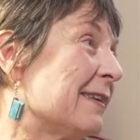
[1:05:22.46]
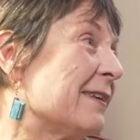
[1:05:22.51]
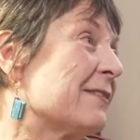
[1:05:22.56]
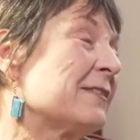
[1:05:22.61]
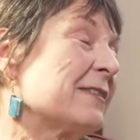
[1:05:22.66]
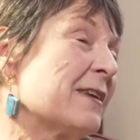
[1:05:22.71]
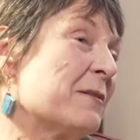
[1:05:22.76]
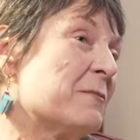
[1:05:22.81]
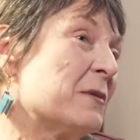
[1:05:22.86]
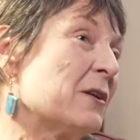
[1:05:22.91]

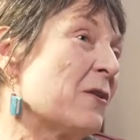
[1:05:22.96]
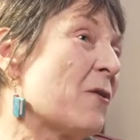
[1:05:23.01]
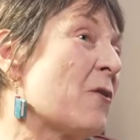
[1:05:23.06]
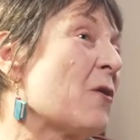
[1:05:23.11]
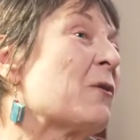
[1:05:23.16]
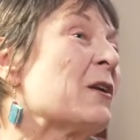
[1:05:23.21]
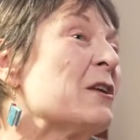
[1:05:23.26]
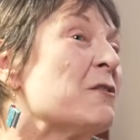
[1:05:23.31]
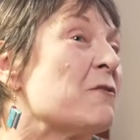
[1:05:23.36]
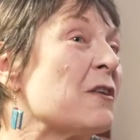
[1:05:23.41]
Yosemite,
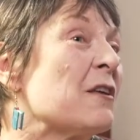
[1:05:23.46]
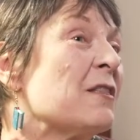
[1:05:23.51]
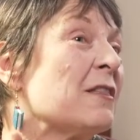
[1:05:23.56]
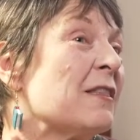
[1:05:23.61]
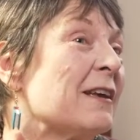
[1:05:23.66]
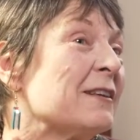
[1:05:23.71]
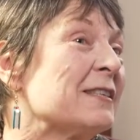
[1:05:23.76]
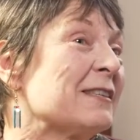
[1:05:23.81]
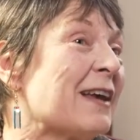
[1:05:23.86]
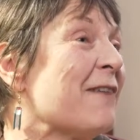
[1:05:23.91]
or
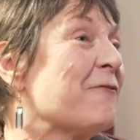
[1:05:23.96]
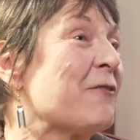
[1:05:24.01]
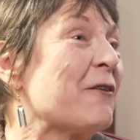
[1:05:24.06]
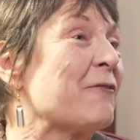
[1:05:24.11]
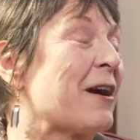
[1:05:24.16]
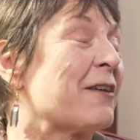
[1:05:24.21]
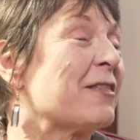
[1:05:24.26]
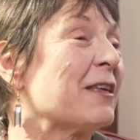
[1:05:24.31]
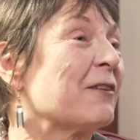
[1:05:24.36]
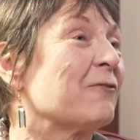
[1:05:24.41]

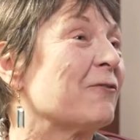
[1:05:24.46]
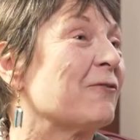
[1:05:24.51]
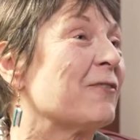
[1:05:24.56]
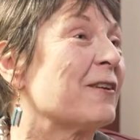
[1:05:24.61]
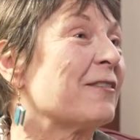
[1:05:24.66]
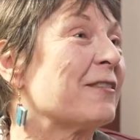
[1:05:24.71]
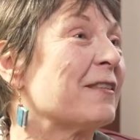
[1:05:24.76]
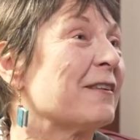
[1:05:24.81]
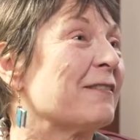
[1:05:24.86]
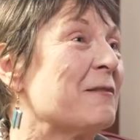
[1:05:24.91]
I think
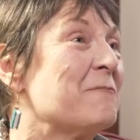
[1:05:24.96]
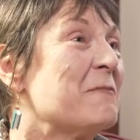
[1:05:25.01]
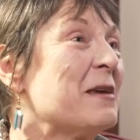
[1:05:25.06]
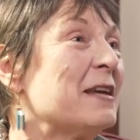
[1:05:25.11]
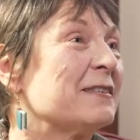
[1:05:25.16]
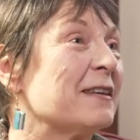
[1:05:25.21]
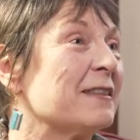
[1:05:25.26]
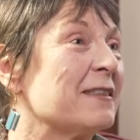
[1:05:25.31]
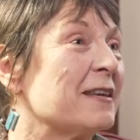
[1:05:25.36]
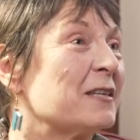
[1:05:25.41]
one of the
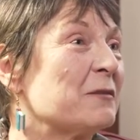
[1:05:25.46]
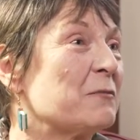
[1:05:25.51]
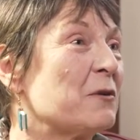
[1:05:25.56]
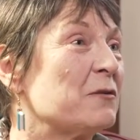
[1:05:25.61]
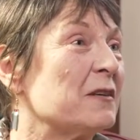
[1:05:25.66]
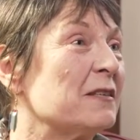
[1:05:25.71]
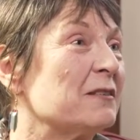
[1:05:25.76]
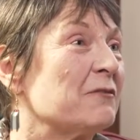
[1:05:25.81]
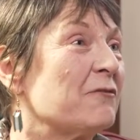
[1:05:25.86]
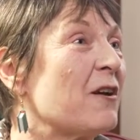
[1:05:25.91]
amazing things about
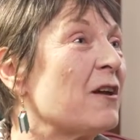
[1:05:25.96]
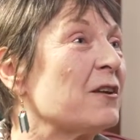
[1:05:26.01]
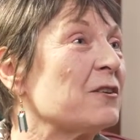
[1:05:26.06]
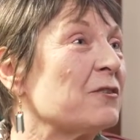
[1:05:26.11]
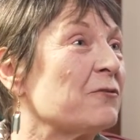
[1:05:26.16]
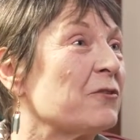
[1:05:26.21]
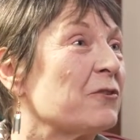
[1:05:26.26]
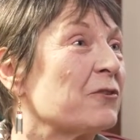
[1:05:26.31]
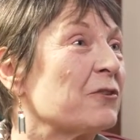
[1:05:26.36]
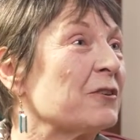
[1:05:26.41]
these
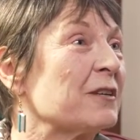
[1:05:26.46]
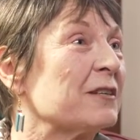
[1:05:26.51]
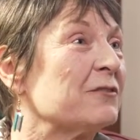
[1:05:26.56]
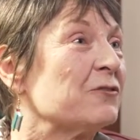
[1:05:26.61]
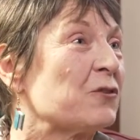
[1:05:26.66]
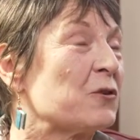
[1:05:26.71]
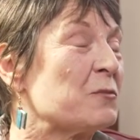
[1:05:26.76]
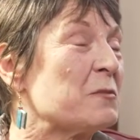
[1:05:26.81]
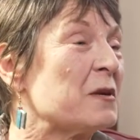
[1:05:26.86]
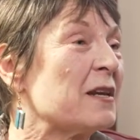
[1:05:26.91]
Wandervögel in
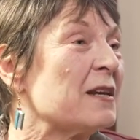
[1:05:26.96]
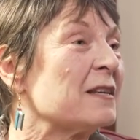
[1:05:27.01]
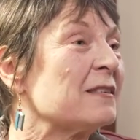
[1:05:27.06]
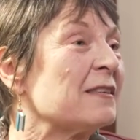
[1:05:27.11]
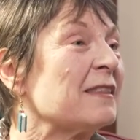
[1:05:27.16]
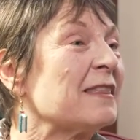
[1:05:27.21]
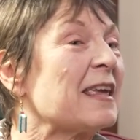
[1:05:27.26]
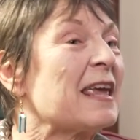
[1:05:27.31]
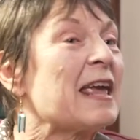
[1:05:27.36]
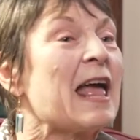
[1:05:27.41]
Germany is
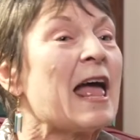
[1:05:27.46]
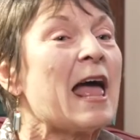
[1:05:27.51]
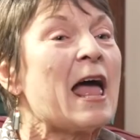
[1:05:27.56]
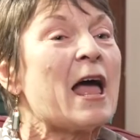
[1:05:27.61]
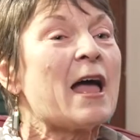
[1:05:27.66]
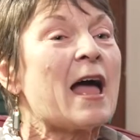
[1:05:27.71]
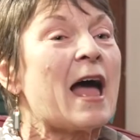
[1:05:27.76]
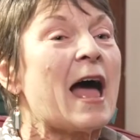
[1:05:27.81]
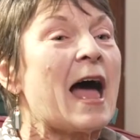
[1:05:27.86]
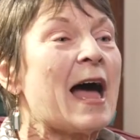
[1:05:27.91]
that they
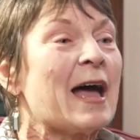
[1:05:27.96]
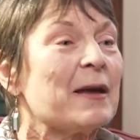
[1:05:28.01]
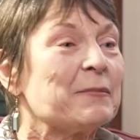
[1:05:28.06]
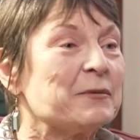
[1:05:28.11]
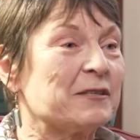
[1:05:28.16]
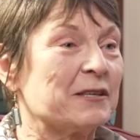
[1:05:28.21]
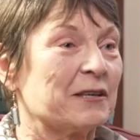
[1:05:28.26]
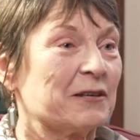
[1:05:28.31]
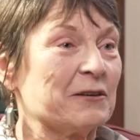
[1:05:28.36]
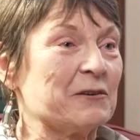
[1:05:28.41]

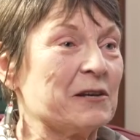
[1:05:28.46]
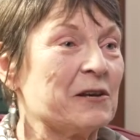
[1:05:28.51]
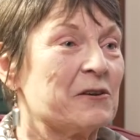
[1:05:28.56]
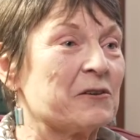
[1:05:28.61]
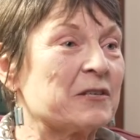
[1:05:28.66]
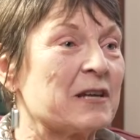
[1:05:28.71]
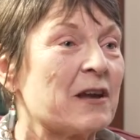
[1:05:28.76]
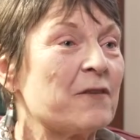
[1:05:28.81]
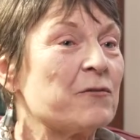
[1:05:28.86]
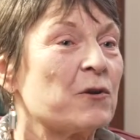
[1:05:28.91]
absolutely
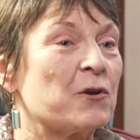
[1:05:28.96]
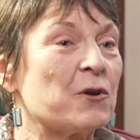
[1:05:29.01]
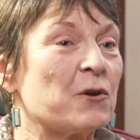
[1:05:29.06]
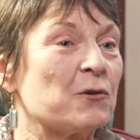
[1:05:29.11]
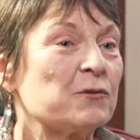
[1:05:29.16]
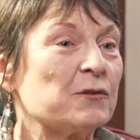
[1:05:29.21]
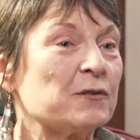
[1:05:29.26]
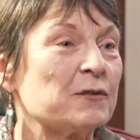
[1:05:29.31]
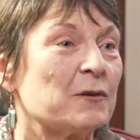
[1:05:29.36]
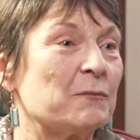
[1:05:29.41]
looked down their
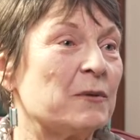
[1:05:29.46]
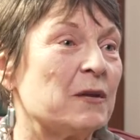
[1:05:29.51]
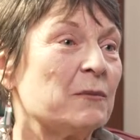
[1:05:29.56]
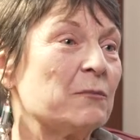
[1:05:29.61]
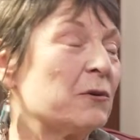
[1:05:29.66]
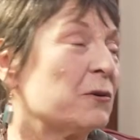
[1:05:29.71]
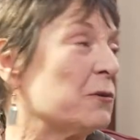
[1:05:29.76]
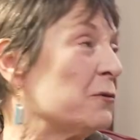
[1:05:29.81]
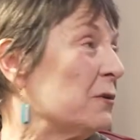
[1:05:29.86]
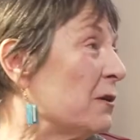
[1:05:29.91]
noses at
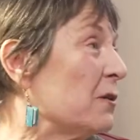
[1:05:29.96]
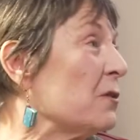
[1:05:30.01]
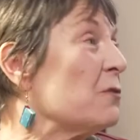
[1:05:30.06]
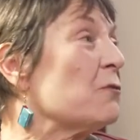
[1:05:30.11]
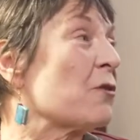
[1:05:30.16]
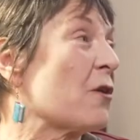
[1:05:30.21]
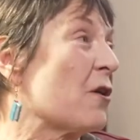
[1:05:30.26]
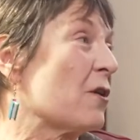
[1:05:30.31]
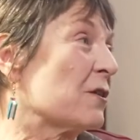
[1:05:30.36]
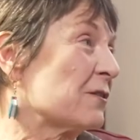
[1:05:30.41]
people who did
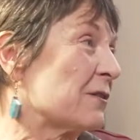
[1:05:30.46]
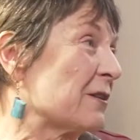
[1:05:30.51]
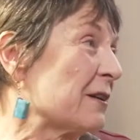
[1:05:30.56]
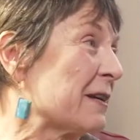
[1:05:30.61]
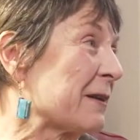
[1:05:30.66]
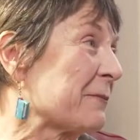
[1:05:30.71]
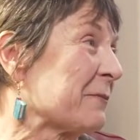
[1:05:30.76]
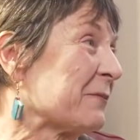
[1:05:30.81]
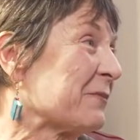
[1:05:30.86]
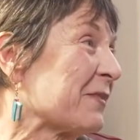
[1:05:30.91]
youth
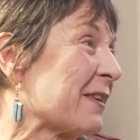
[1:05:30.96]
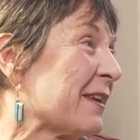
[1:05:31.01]
hosteling.